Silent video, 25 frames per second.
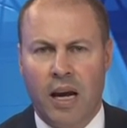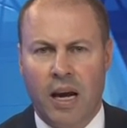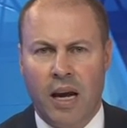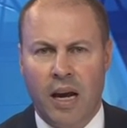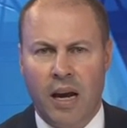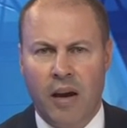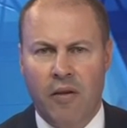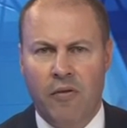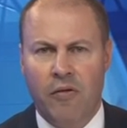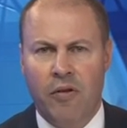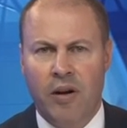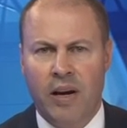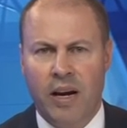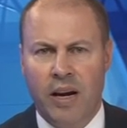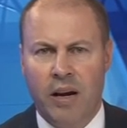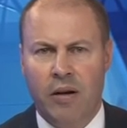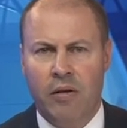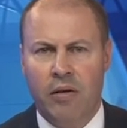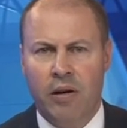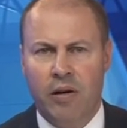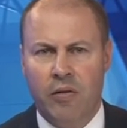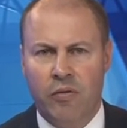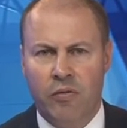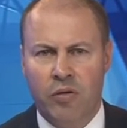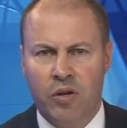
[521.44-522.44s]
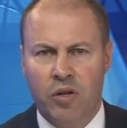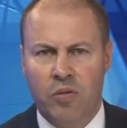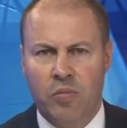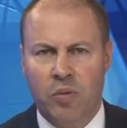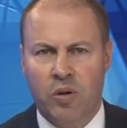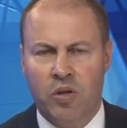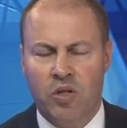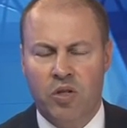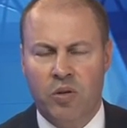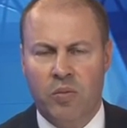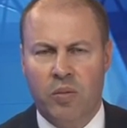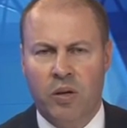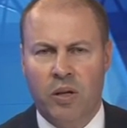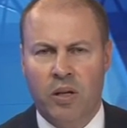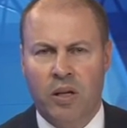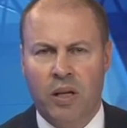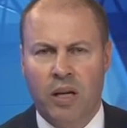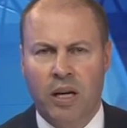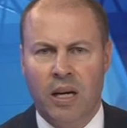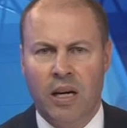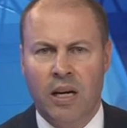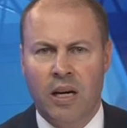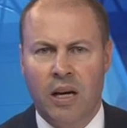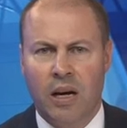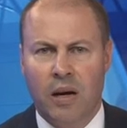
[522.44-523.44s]
every area of
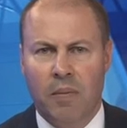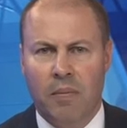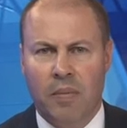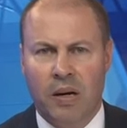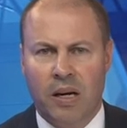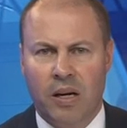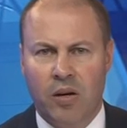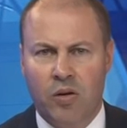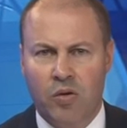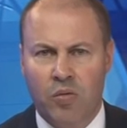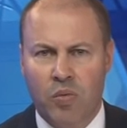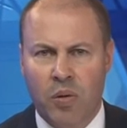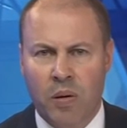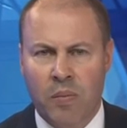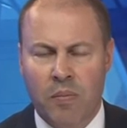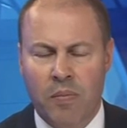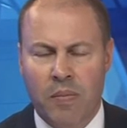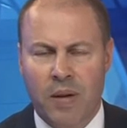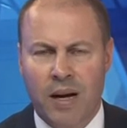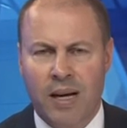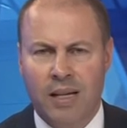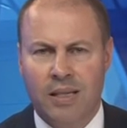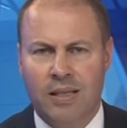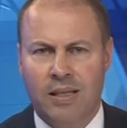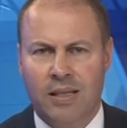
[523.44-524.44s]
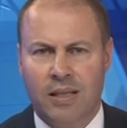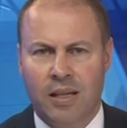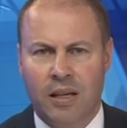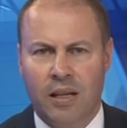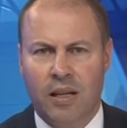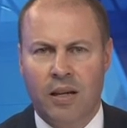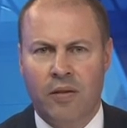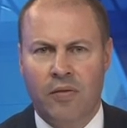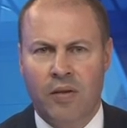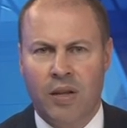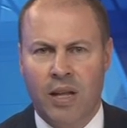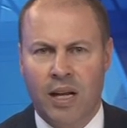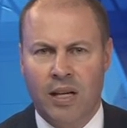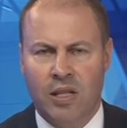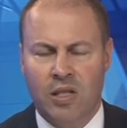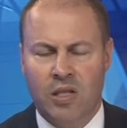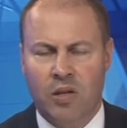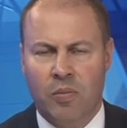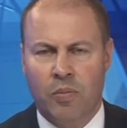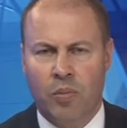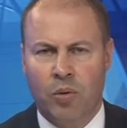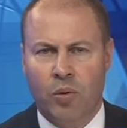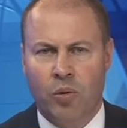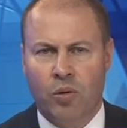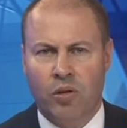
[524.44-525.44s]
responsibility, because we must deliver that
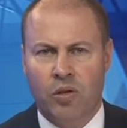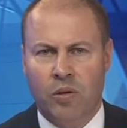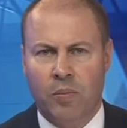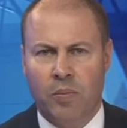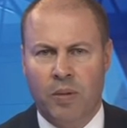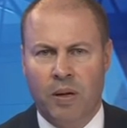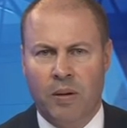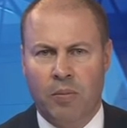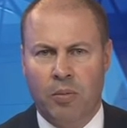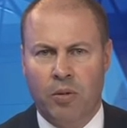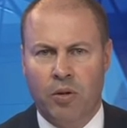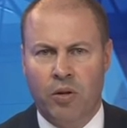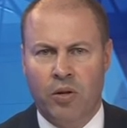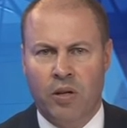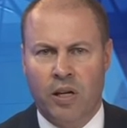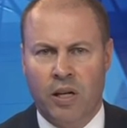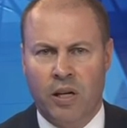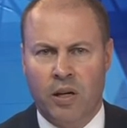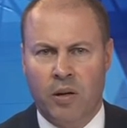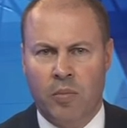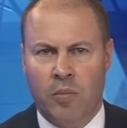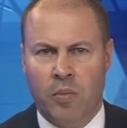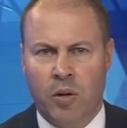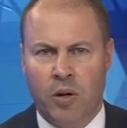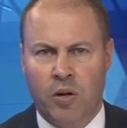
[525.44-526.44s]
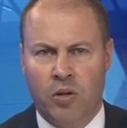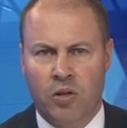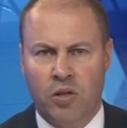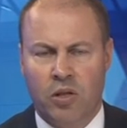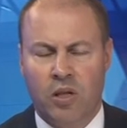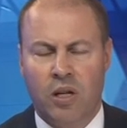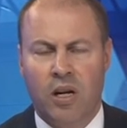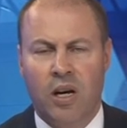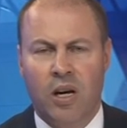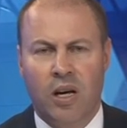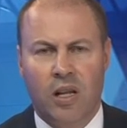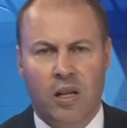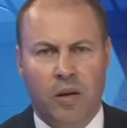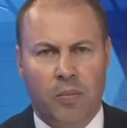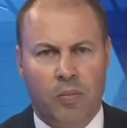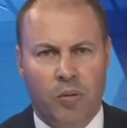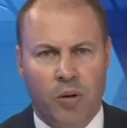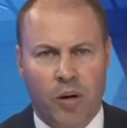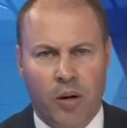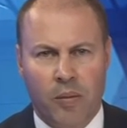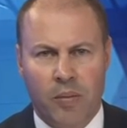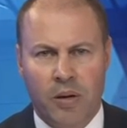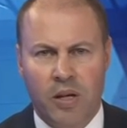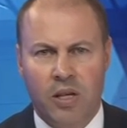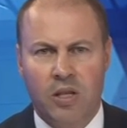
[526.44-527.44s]
support to people who need it most. The
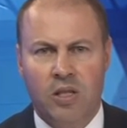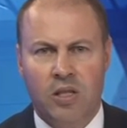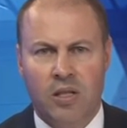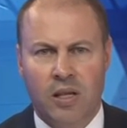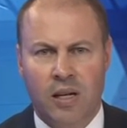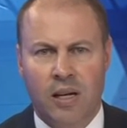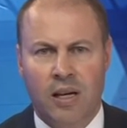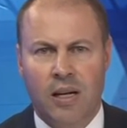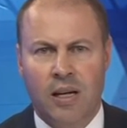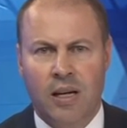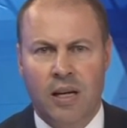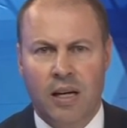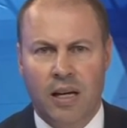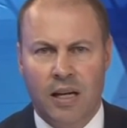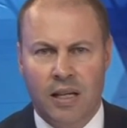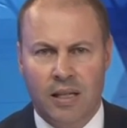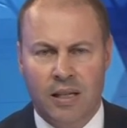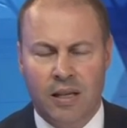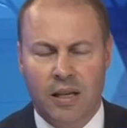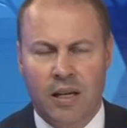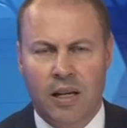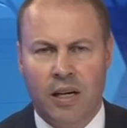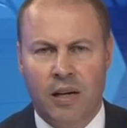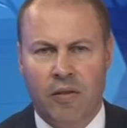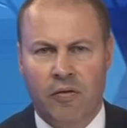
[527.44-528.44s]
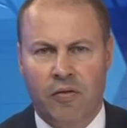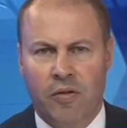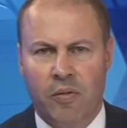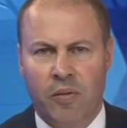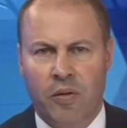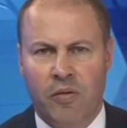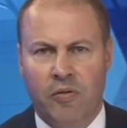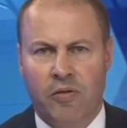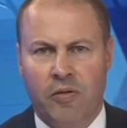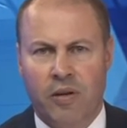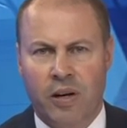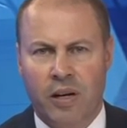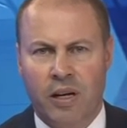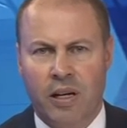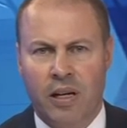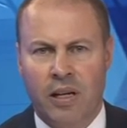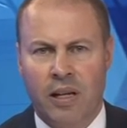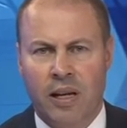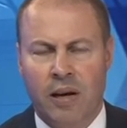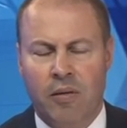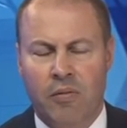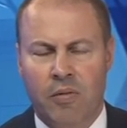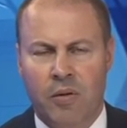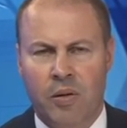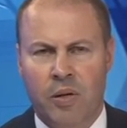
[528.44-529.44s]
Prime Minister is leading from the front in
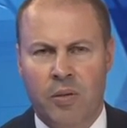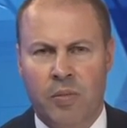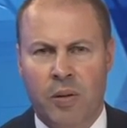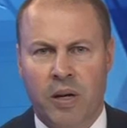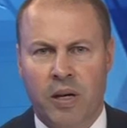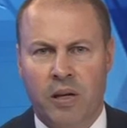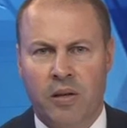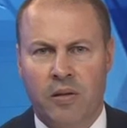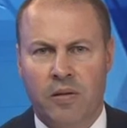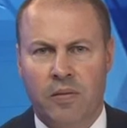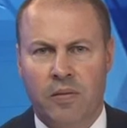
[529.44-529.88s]
that respect.